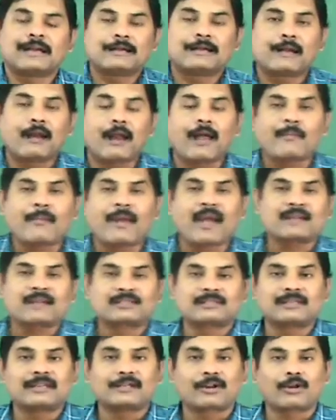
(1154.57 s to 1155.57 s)
Drawbacks
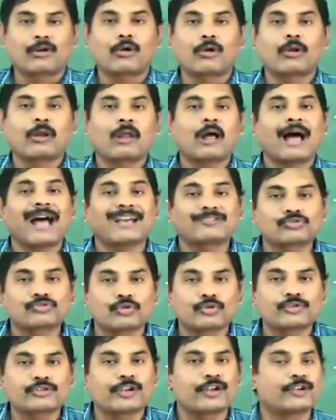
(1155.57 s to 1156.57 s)
that are all
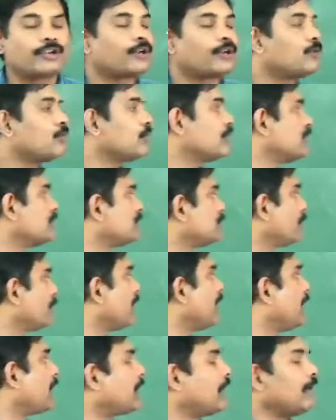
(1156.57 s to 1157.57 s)
associated with these
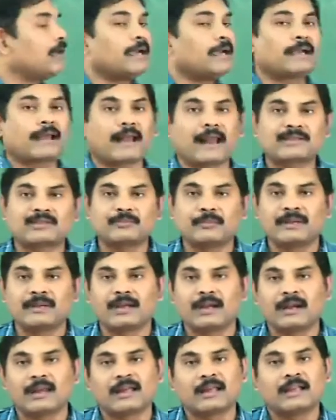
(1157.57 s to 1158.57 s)
medically
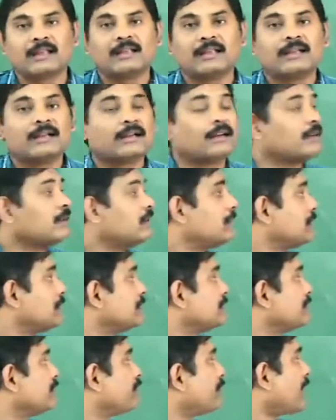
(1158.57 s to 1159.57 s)
transmitted
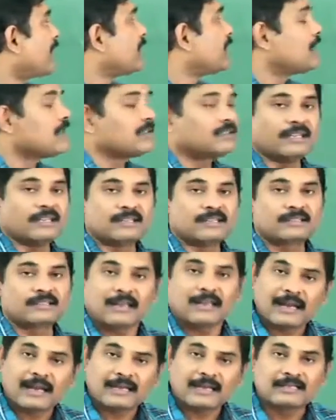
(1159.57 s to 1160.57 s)

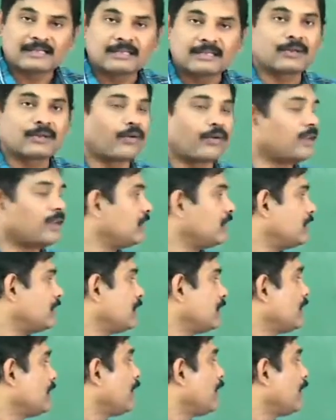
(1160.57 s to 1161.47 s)
pregnancies, let us see now here.